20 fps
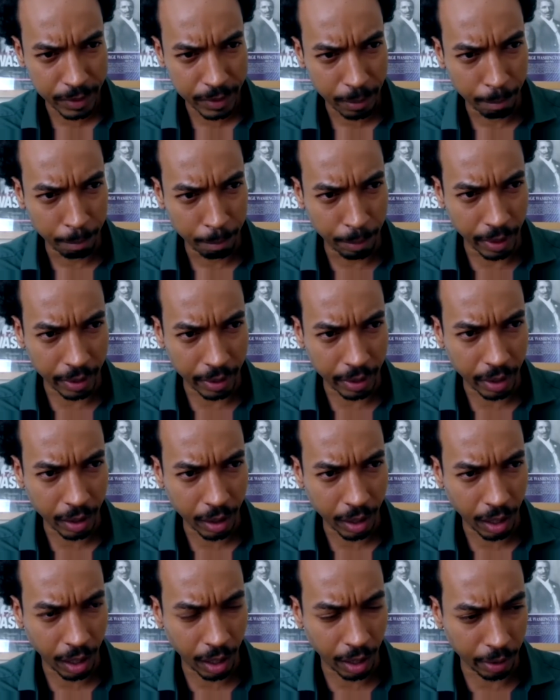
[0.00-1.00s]

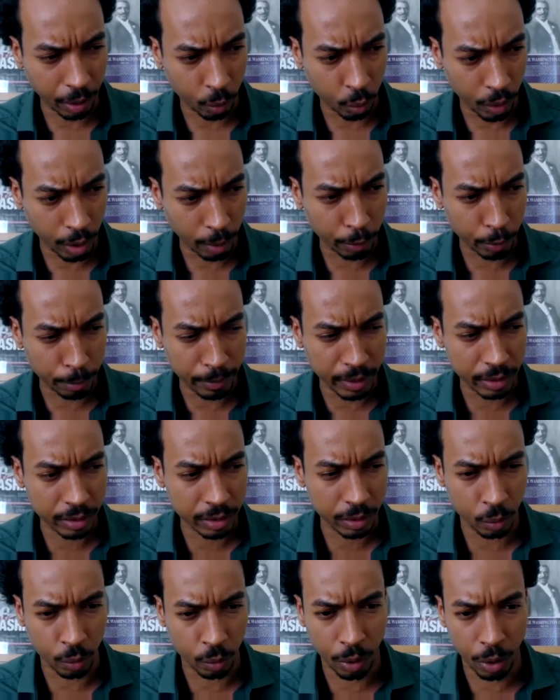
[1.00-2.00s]
but on a rubber meets
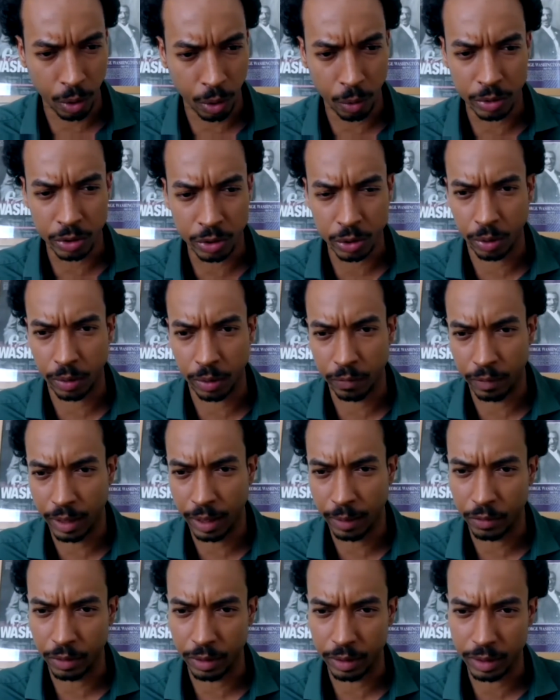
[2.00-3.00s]
the road sort of
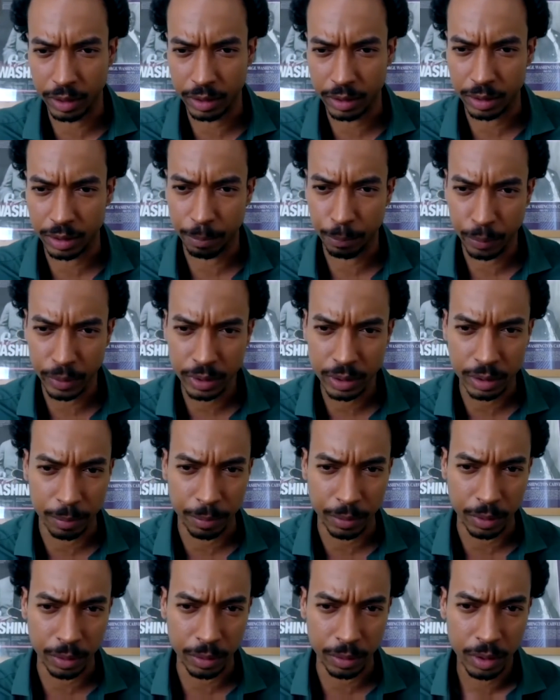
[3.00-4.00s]
level, at least in
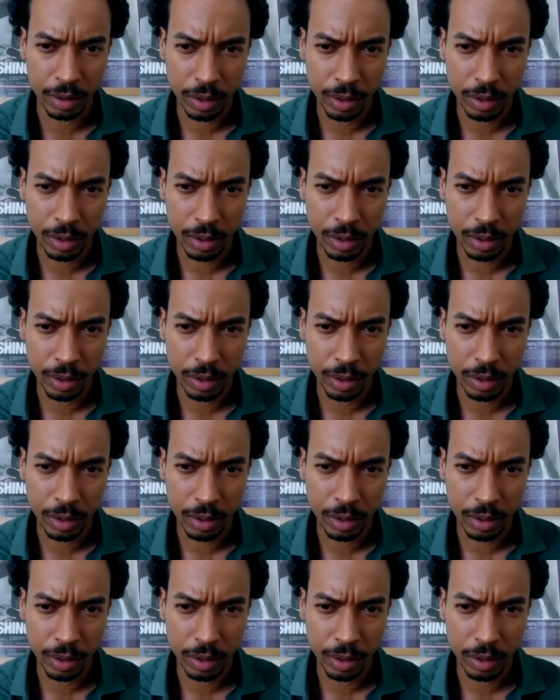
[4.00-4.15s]
principle,